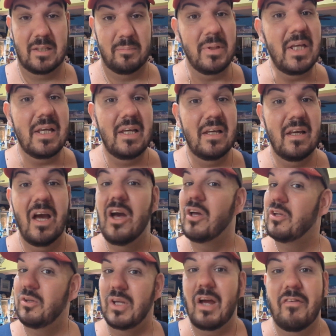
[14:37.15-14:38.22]
the Bee.
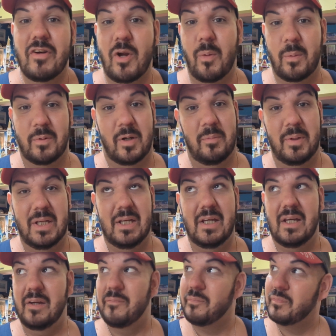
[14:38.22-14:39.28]
You never know where I'm going to
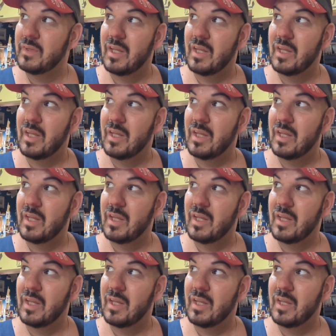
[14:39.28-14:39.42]
be.